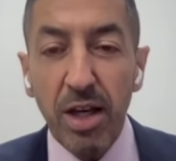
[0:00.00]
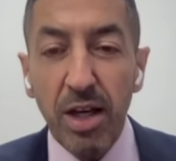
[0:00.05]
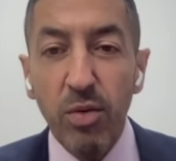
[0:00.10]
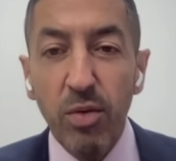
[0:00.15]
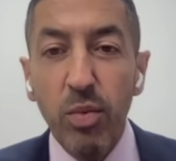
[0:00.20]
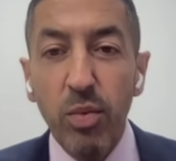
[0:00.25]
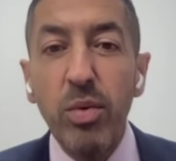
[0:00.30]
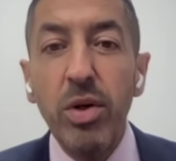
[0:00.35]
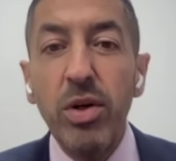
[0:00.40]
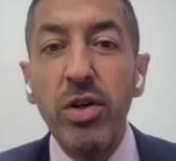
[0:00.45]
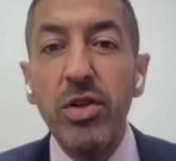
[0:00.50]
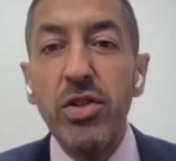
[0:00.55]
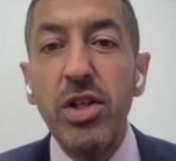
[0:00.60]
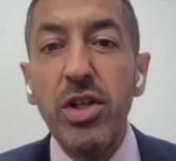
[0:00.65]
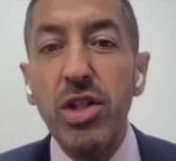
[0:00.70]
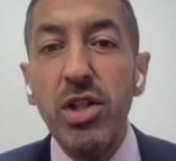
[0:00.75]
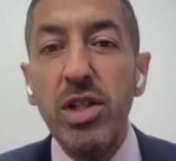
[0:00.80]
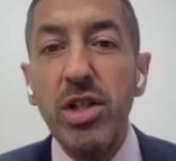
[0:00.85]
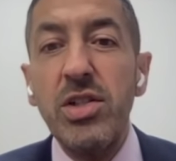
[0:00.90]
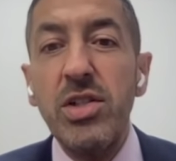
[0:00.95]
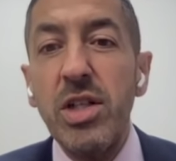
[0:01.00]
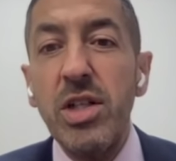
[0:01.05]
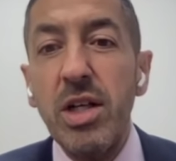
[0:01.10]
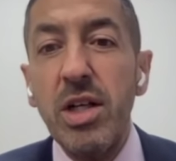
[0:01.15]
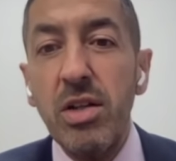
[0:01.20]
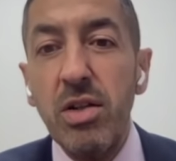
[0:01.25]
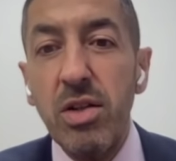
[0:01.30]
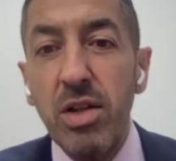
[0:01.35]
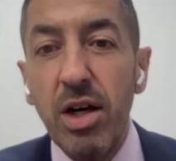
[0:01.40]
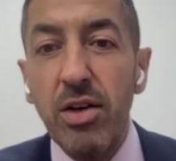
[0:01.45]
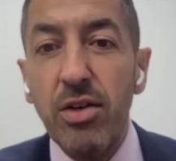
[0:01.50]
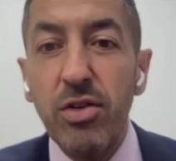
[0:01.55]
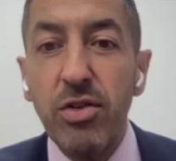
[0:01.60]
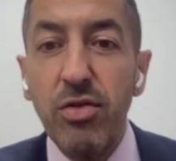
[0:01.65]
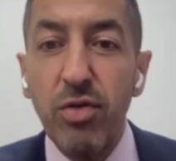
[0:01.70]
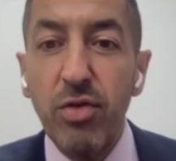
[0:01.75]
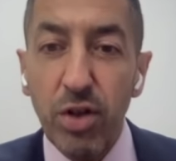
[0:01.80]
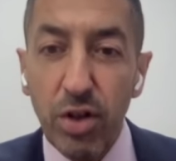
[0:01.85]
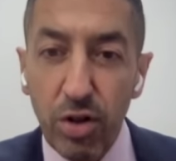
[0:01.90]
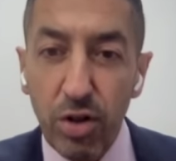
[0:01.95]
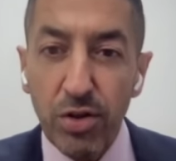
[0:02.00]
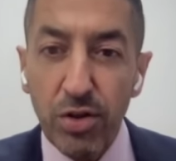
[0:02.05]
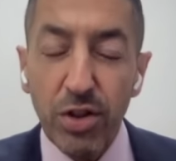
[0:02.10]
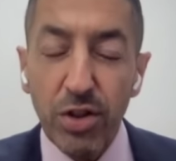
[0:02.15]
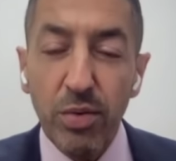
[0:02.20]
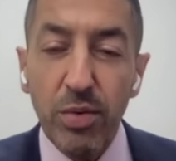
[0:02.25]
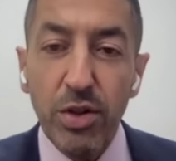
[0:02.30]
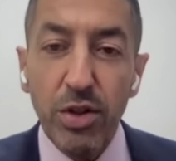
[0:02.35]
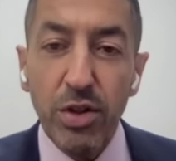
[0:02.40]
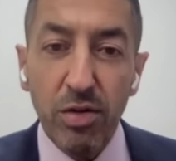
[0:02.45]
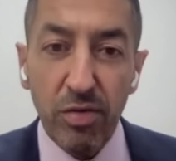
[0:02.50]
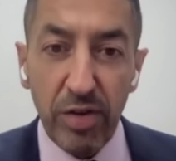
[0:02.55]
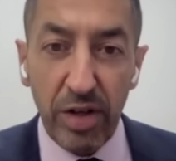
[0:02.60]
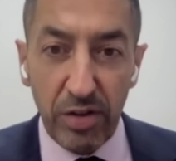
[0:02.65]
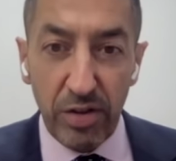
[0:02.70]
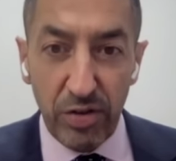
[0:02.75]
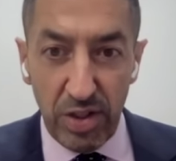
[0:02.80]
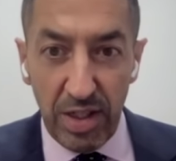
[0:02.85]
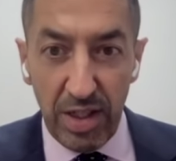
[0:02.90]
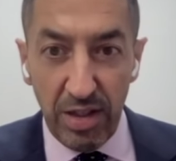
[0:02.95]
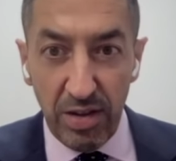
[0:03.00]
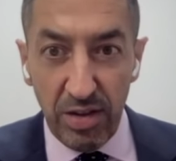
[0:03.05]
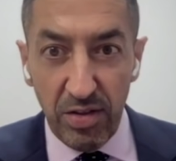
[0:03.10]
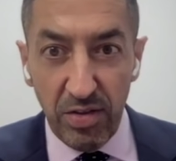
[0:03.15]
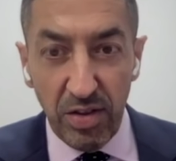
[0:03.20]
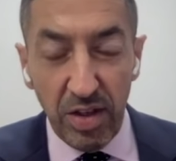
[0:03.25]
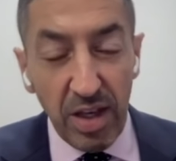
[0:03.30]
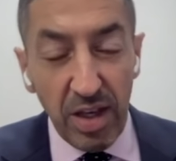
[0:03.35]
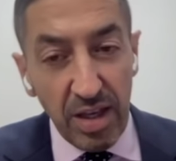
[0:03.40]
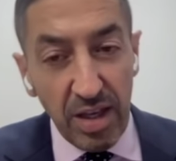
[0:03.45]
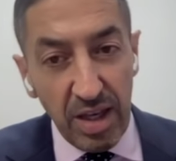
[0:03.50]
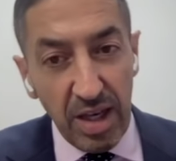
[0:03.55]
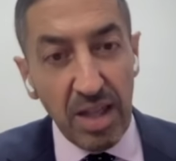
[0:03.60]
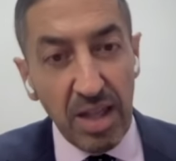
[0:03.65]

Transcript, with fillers: And we were essentially sitting ducks for the consequences of a virus like this.